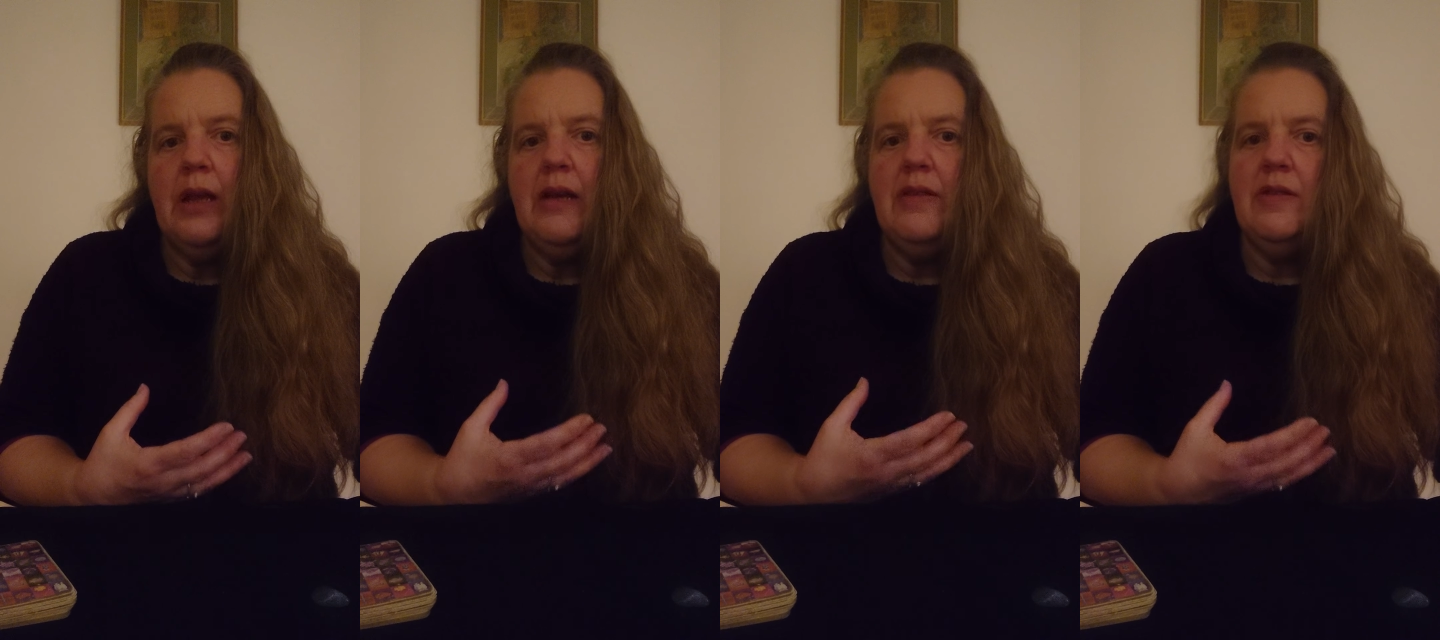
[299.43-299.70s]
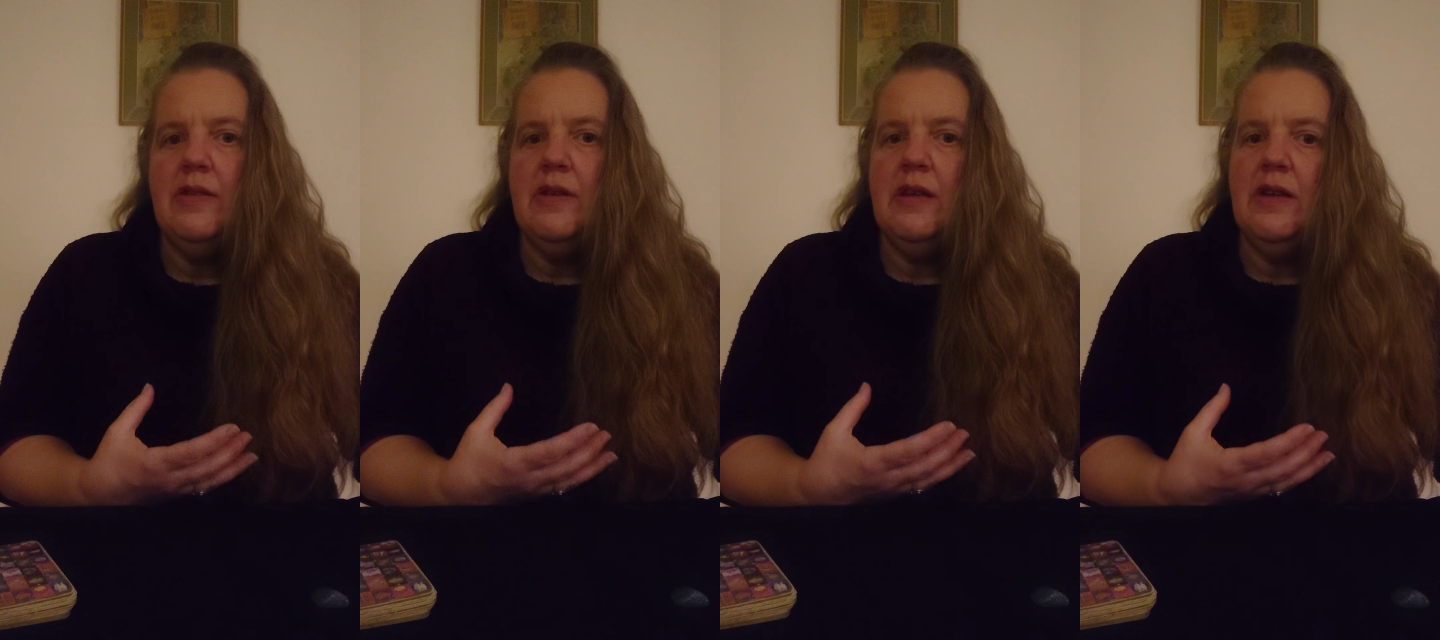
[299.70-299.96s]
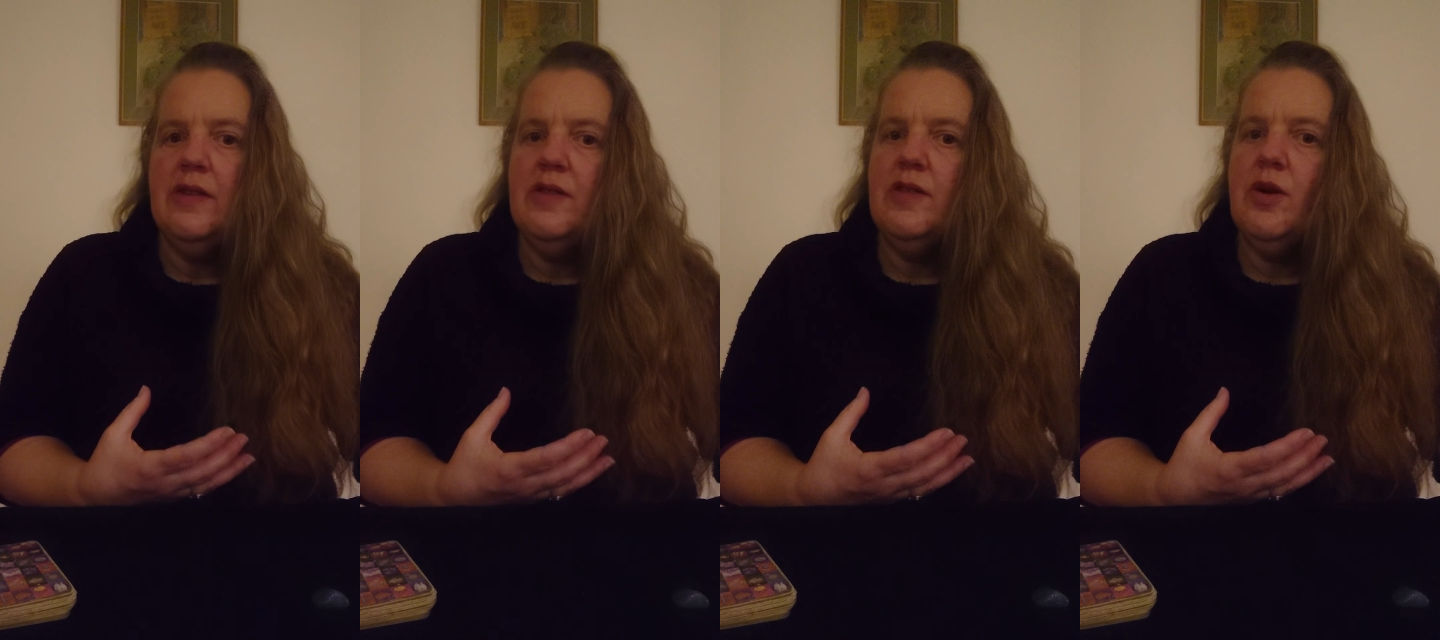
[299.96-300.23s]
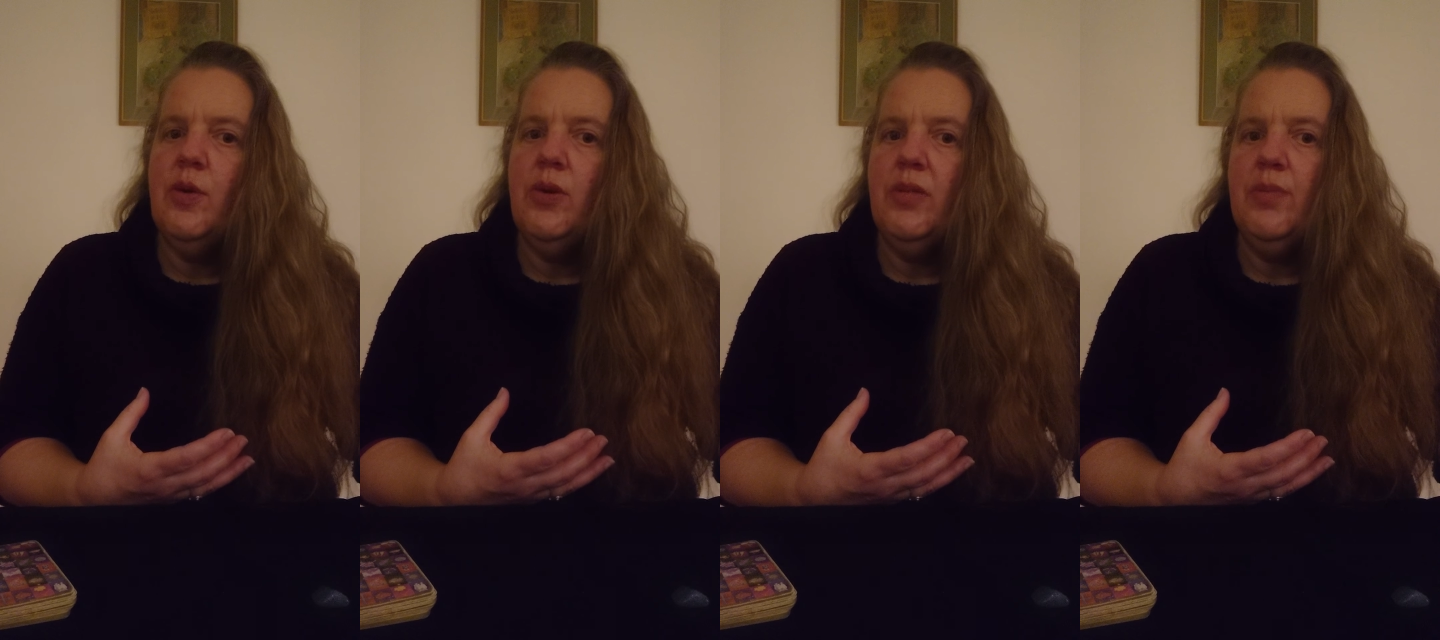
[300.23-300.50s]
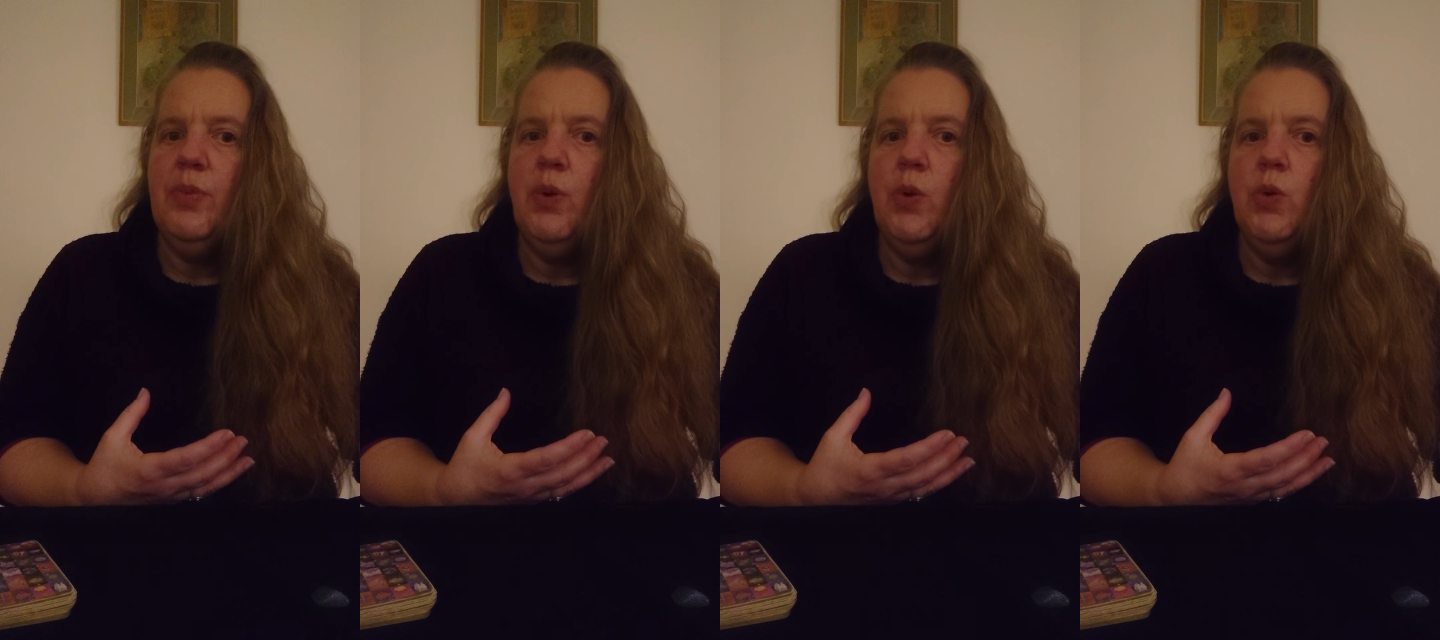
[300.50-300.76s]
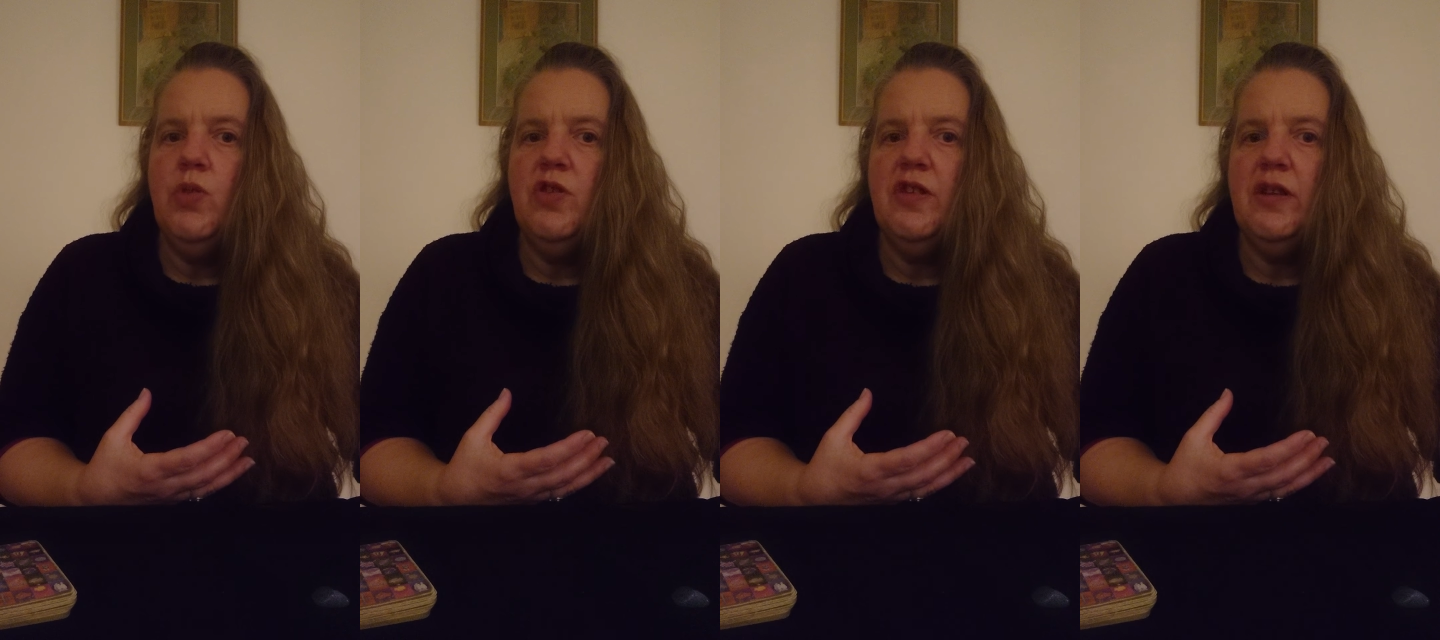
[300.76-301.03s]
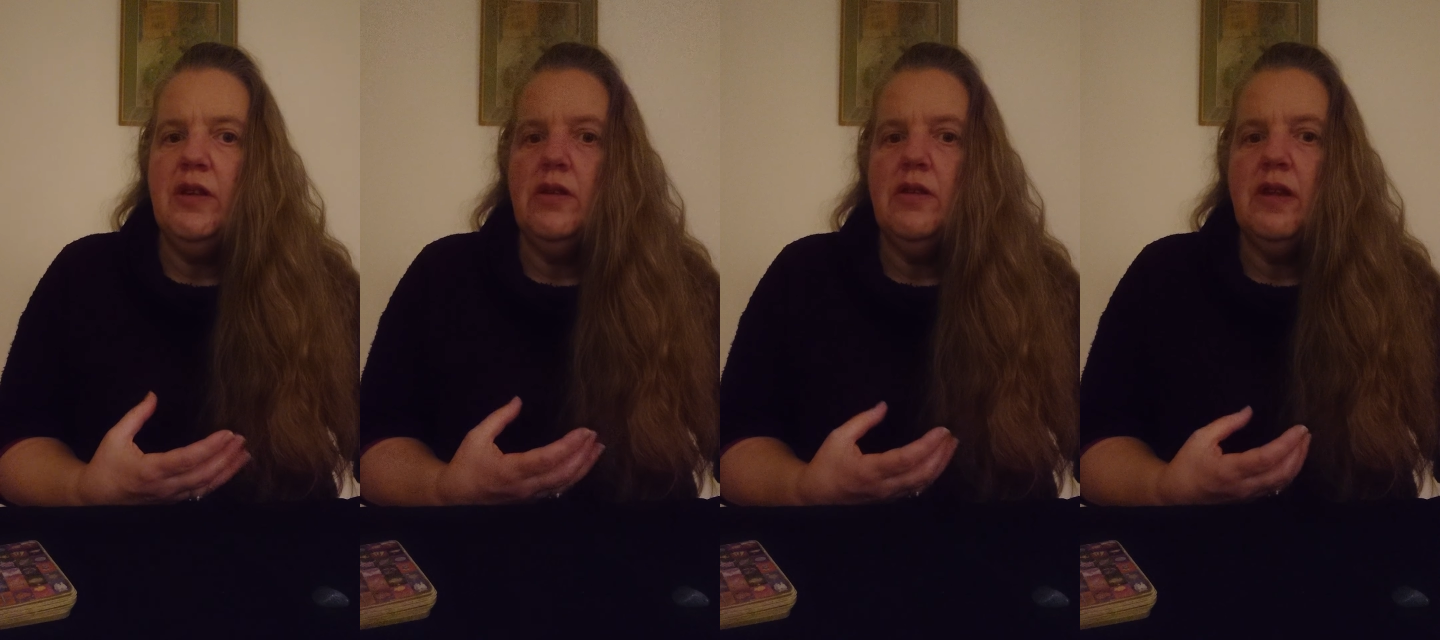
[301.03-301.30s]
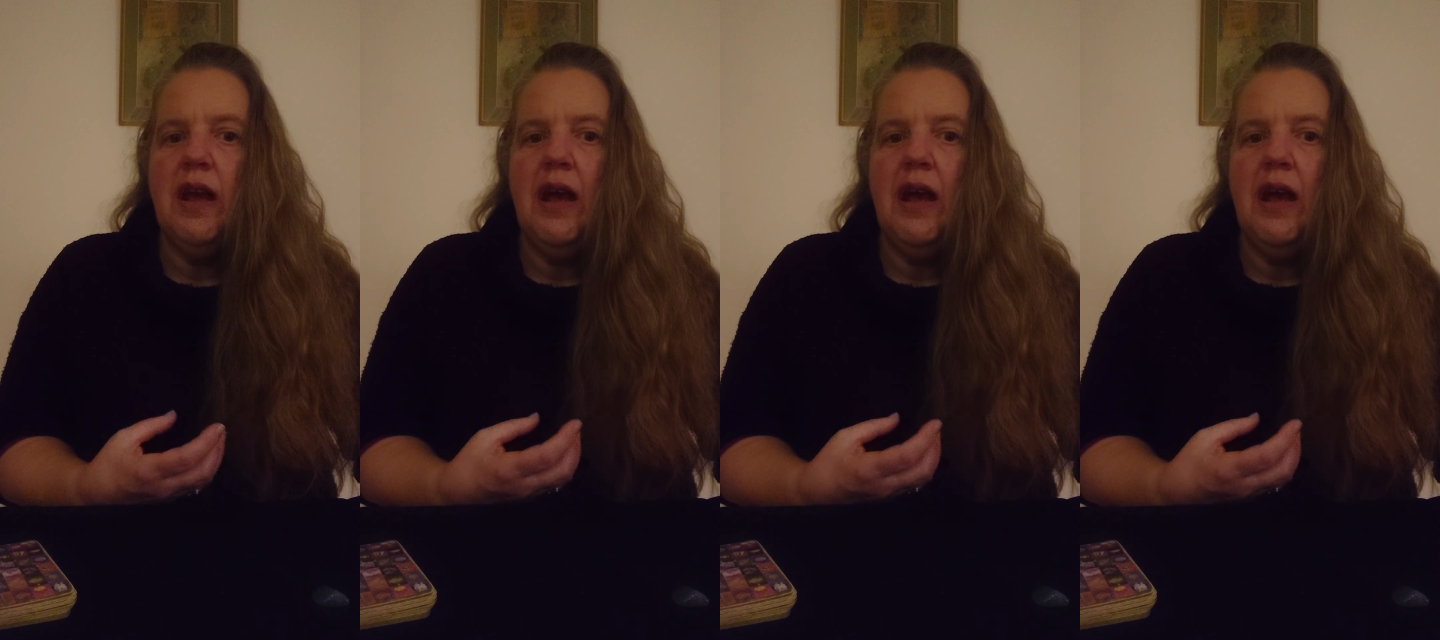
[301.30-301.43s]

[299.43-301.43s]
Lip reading: is so important,